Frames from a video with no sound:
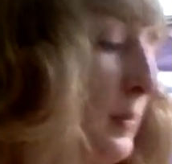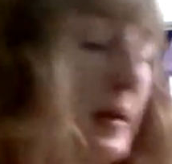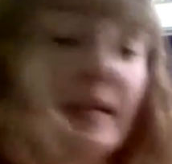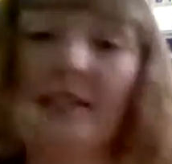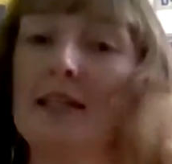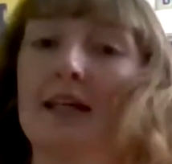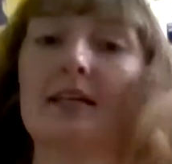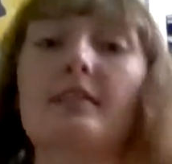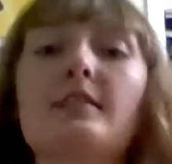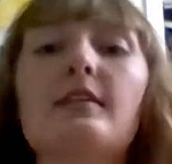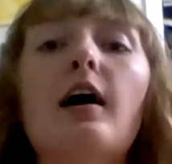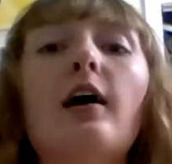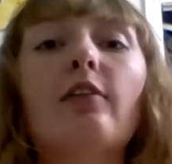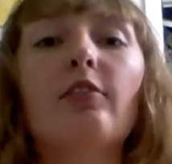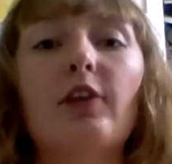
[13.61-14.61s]
basics
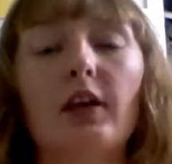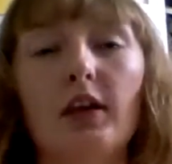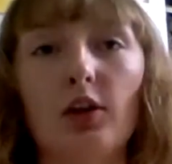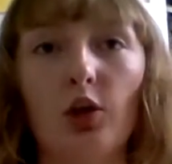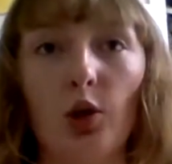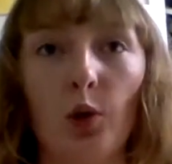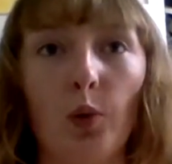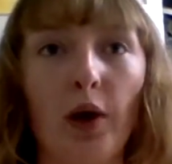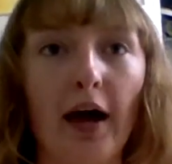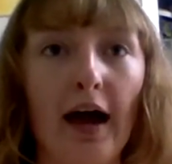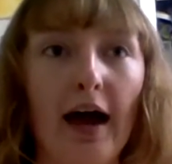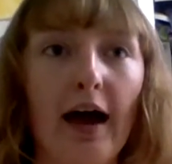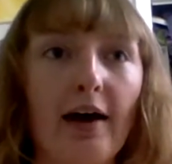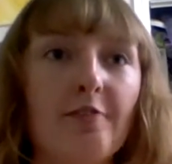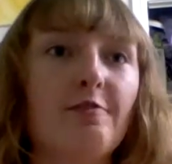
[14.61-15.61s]
of it: you
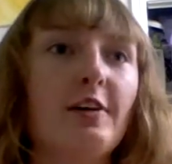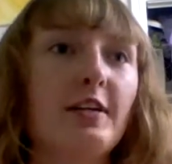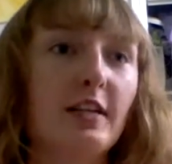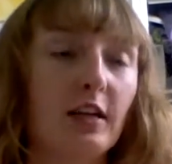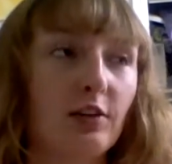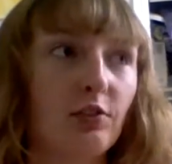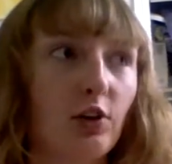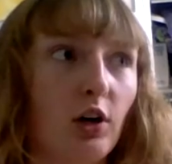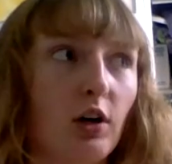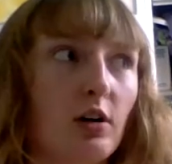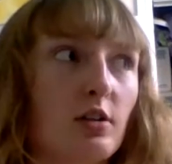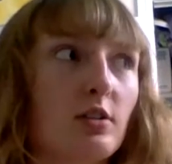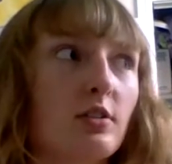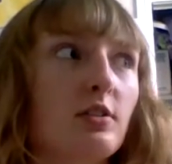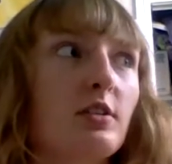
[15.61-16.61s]
have a deck of
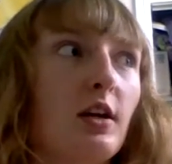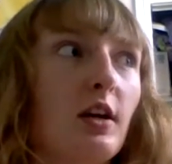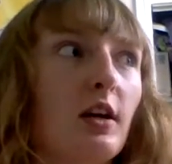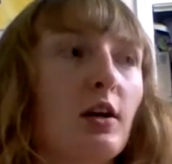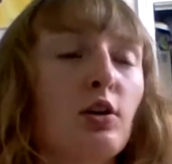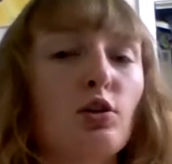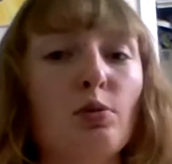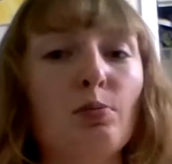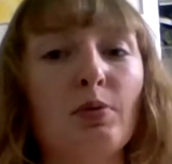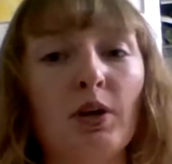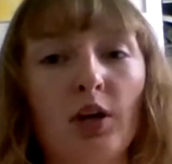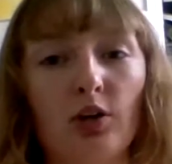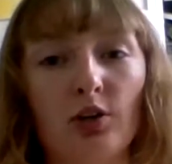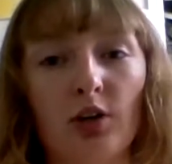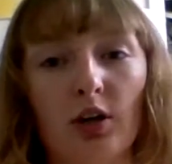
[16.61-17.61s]
cards and you pit
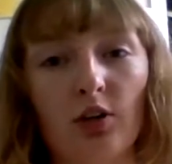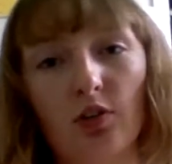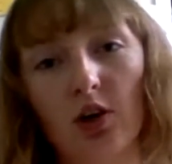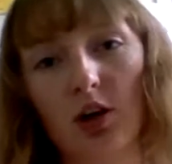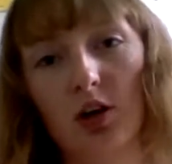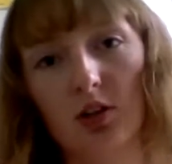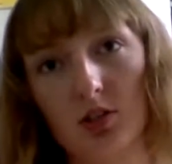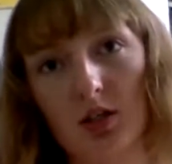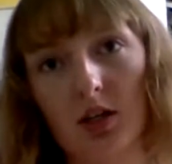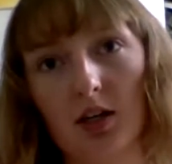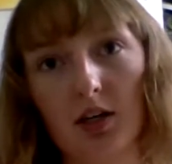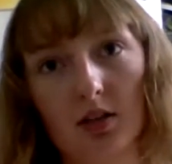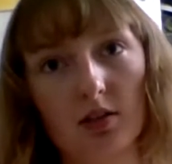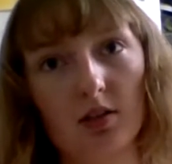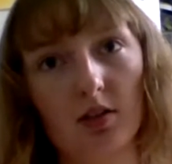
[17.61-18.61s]
your deck of cards
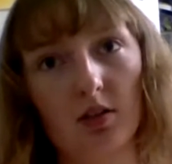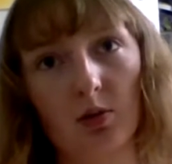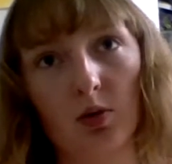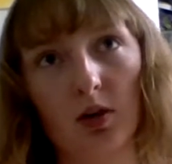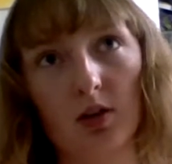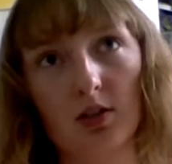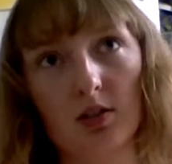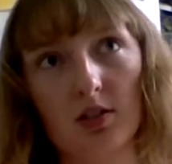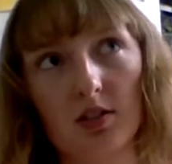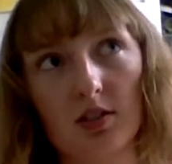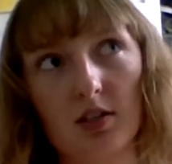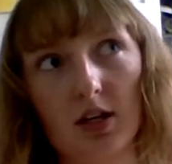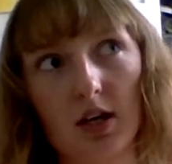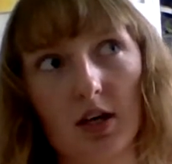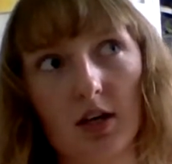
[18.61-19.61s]
against someone else's
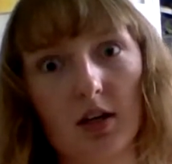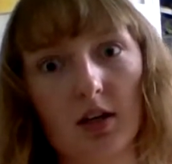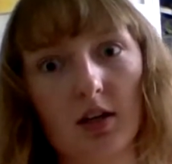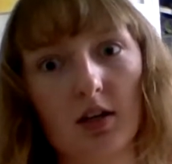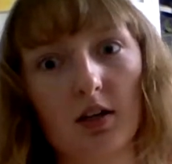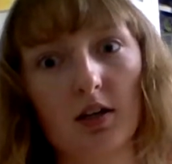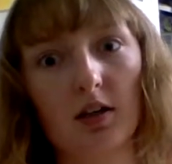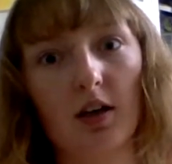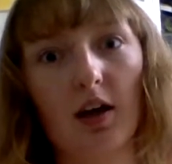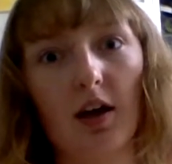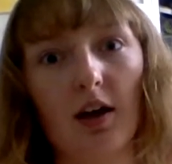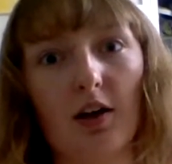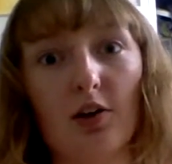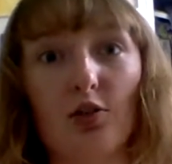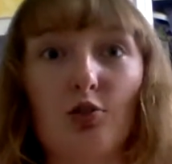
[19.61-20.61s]
deck
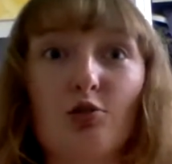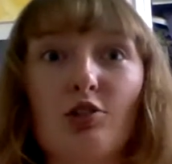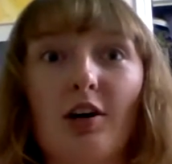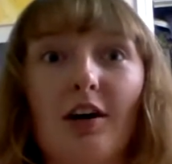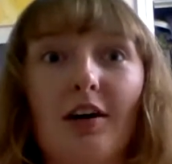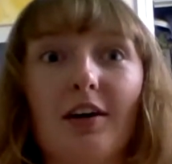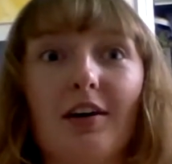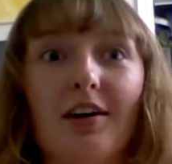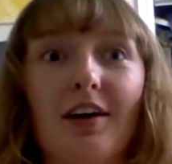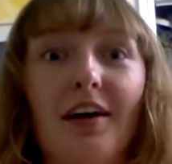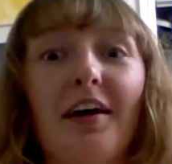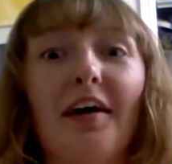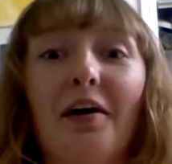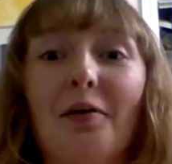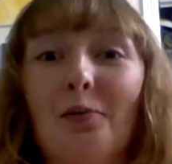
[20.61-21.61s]
and you try
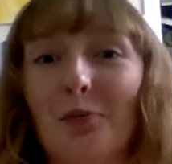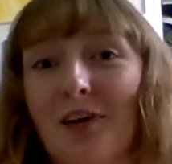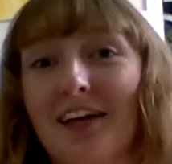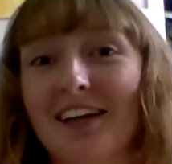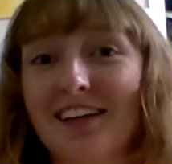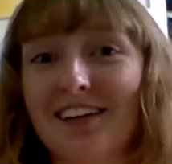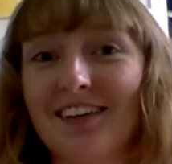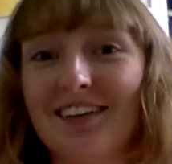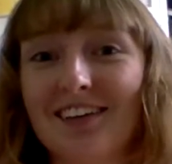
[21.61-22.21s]
and win.